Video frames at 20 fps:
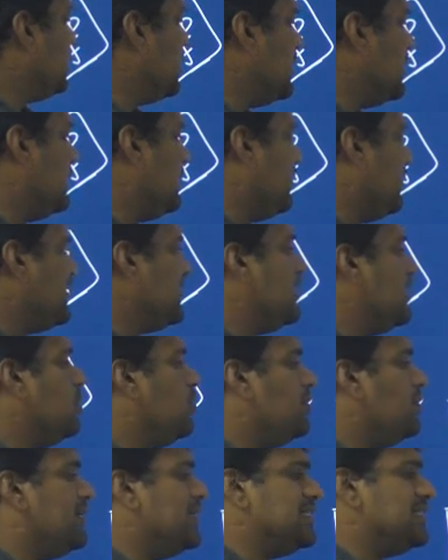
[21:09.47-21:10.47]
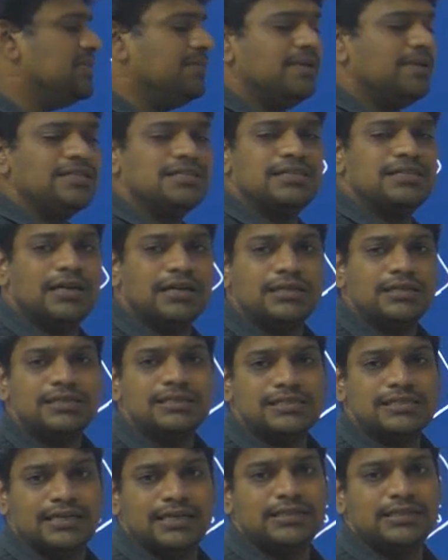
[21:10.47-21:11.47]
that when the load disturbance
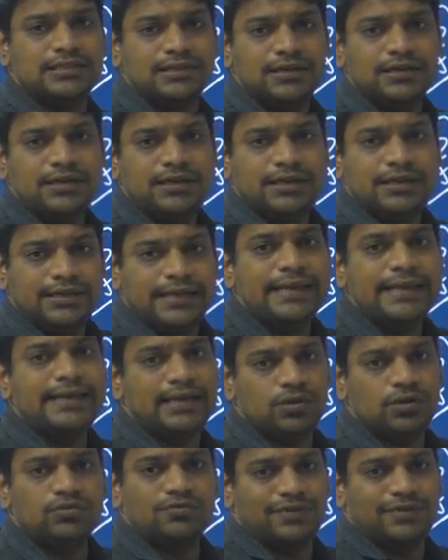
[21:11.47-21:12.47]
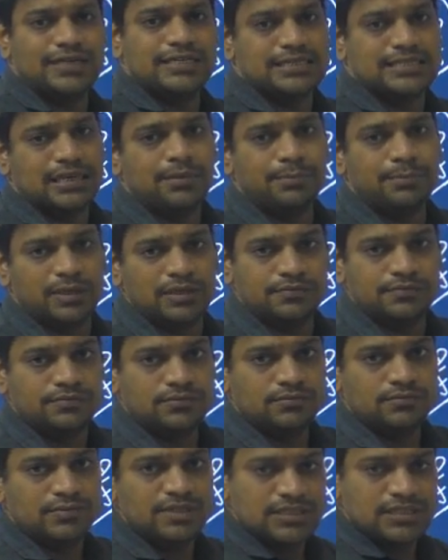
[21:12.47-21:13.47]
occurs at area 2, for example,
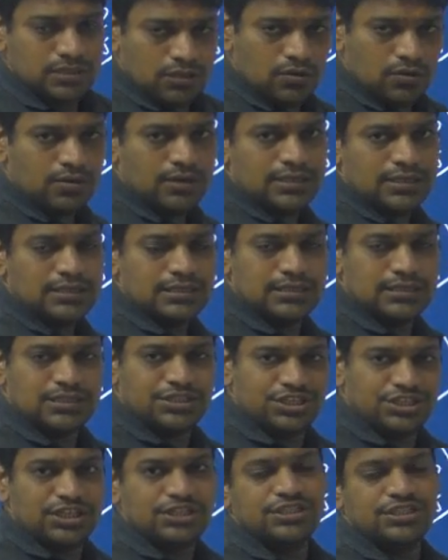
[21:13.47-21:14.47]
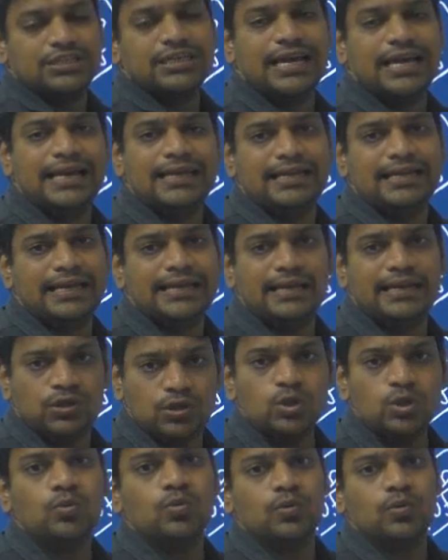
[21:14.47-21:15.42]
means load is changing at area 2